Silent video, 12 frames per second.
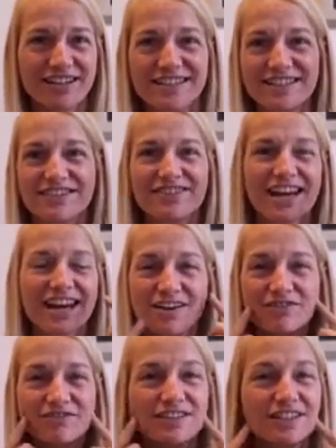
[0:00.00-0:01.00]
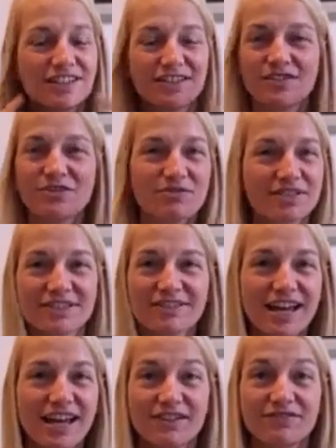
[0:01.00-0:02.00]
I still have no
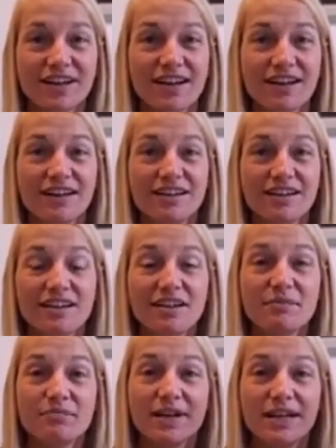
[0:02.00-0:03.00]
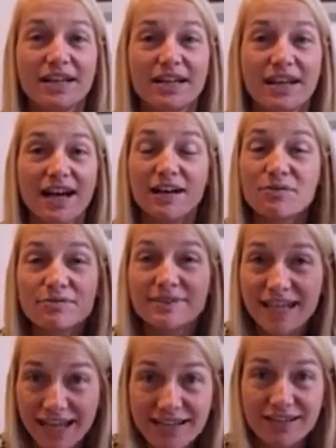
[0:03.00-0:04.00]
saliva, but I don't
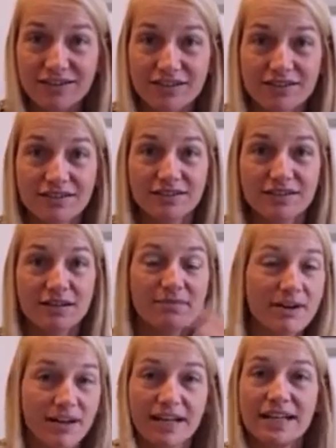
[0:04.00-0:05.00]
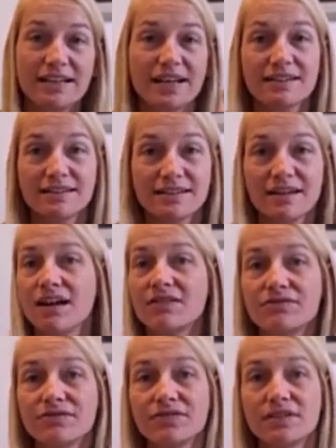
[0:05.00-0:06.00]
care about any of that stuff
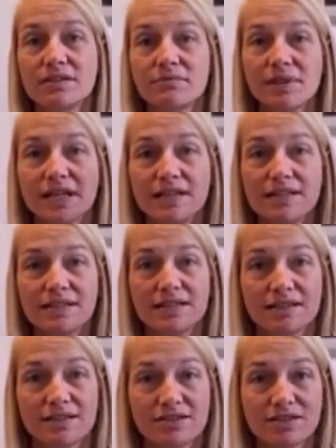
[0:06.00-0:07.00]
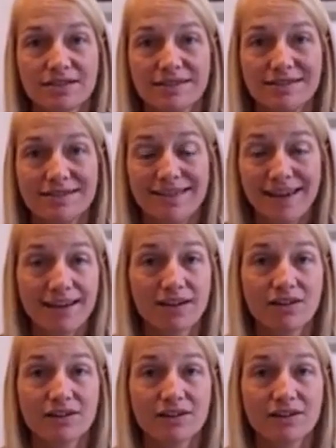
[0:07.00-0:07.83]
because it's just there.